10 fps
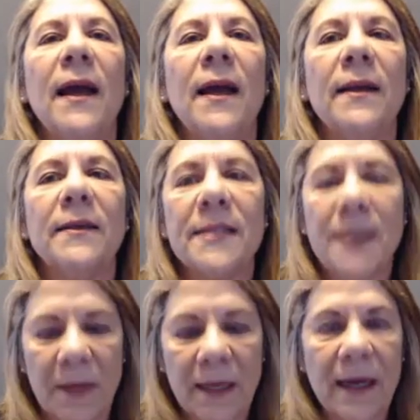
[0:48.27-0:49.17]
and
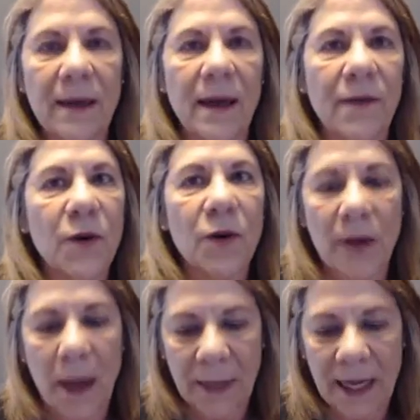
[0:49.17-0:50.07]
something that if
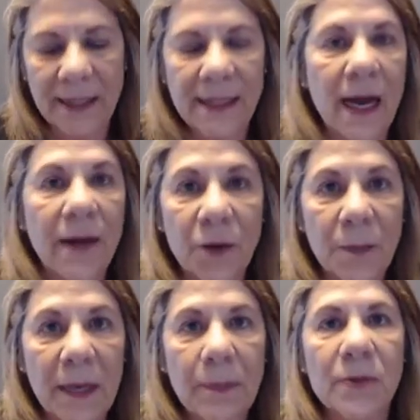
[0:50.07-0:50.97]
you're up against other
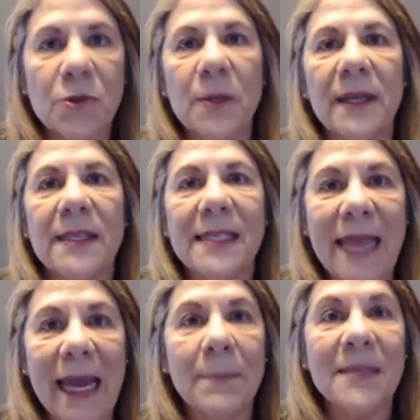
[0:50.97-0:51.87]
people doing the
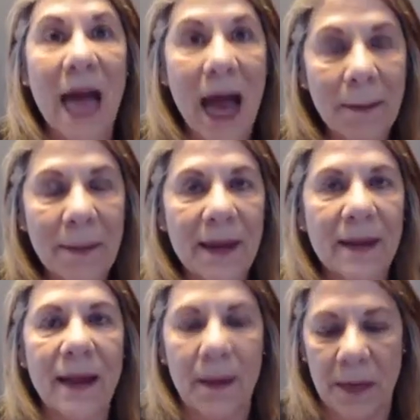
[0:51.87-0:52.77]
same
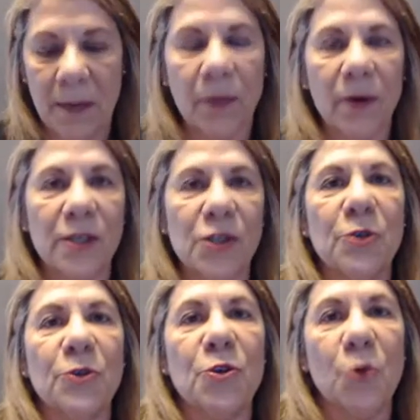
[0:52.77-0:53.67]
topic that people are going to
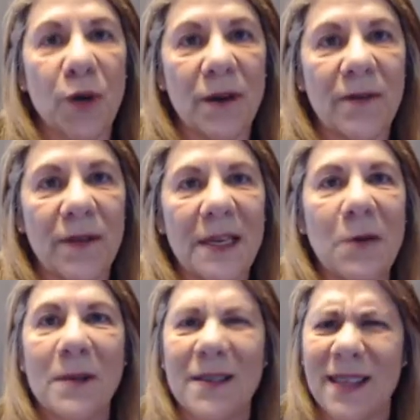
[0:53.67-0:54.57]
choose your
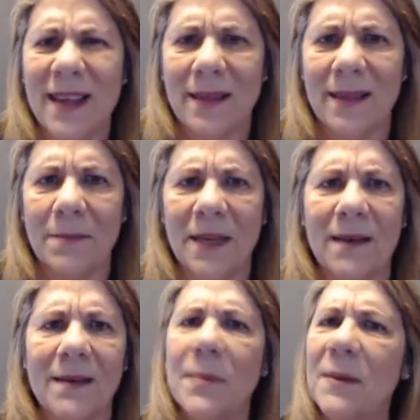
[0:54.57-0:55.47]
video because of that
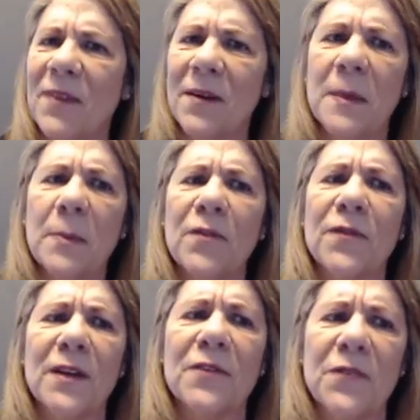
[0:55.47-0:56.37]
thumbnail people are
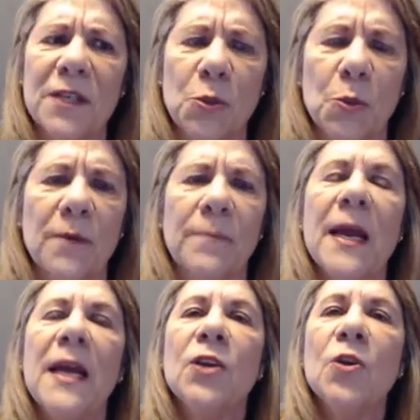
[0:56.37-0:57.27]
very visual
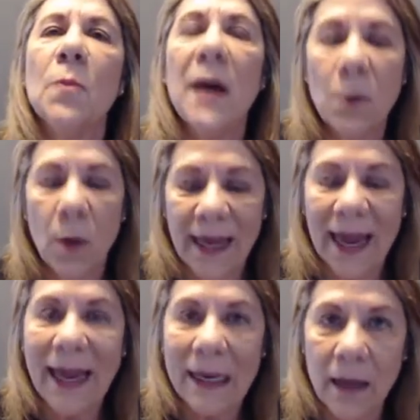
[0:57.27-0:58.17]
you might want to
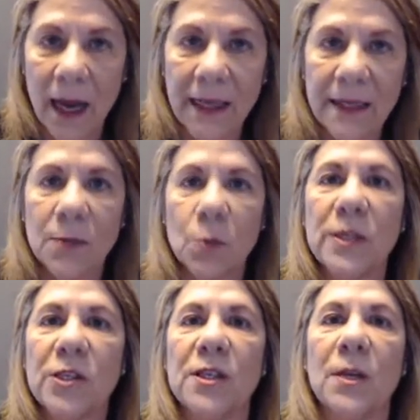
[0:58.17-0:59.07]
analyze
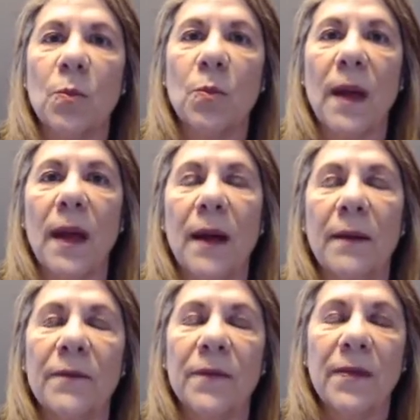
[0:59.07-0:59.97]
which
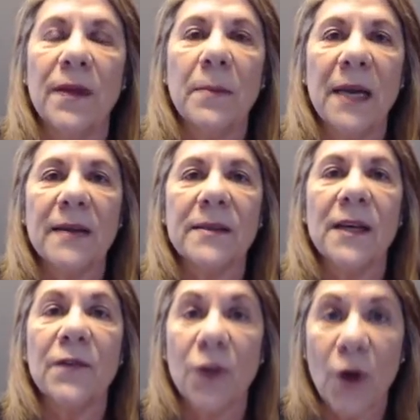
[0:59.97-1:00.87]
thumbnails
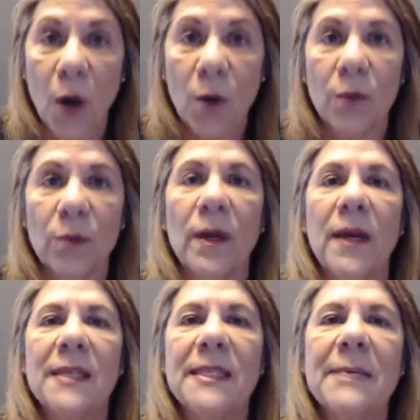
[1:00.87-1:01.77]
of your own
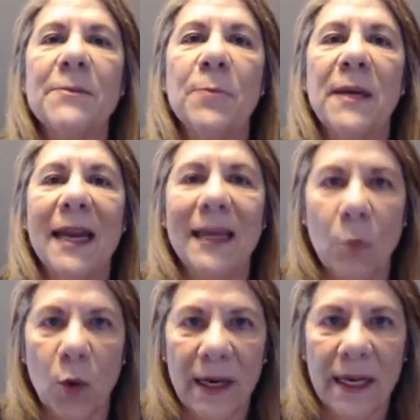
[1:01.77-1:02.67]
seem to be getting
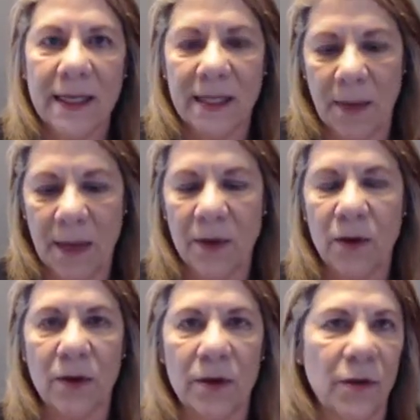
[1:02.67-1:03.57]
more hits. Maybe
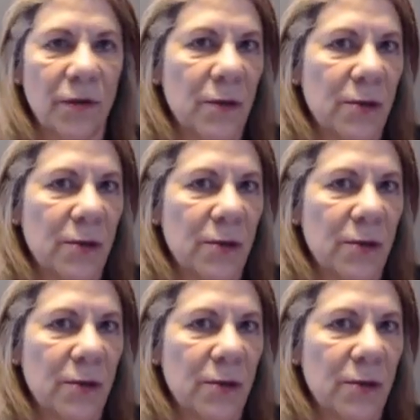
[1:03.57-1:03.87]
you're you've